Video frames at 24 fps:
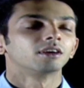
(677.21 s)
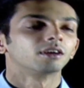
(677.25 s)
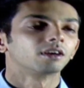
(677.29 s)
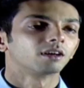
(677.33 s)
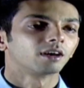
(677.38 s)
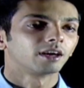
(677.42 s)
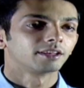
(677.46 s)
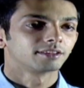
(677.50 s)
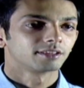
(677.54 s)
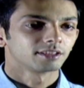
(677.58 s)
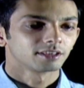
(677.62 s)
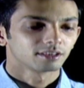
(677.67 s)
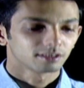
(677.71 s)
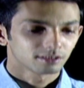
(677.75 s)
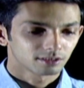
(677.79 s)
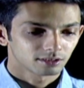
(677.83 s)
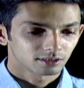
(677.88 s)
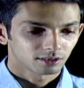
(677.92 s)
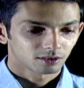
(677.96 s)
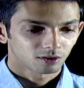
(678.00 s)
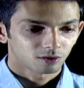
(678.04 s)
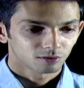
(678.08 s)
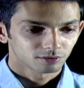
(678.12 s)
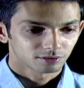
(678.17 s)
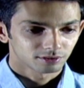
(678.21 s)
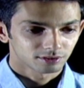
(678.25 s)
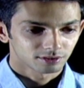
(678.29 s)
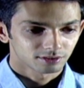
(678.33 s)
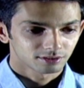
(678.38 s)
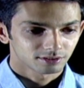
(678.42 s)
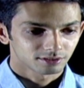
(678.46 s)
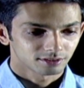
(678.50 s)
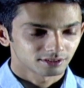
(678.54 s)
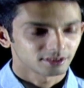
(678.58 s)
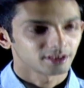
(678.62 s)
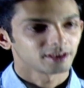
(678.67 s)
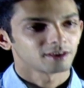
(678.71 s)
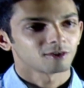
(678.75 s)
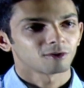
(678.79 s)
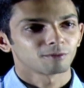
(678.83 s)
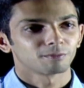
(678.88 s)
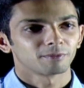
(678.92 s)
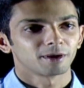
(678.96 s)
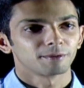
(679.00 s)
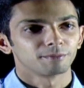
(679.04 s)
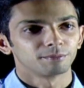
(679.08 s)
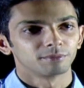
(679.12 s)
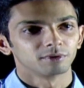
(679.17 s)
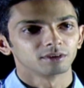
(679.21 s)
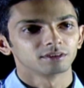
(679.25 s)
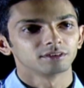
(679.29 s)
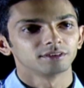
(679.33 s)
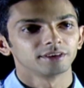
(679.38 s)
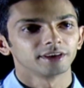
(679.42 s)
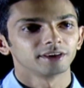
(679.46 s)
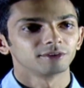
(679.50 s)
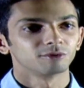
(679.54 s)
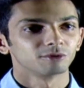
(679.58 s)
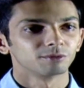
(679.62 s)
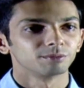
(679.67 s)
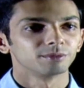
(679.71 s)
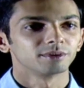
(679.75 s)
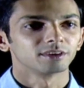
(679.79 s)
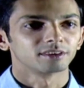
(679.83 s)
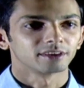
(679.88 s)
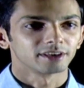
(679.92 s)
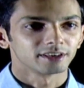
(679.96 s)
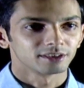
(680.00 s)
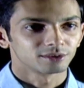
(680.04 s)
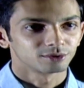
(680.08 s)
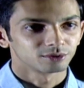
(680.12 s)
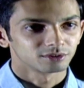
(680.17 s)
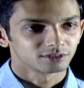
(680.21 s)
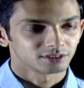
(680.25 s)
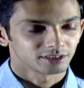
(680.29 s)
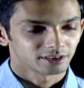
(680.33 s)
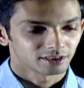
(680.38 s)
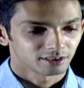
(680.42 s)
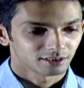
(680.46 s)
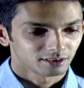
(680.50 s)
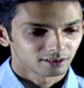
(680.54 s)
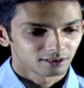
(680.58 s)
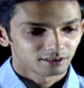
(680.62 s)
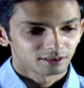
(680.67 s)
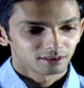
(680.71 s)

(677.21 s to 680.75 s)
I think on this day, on my birthday, it would be right to say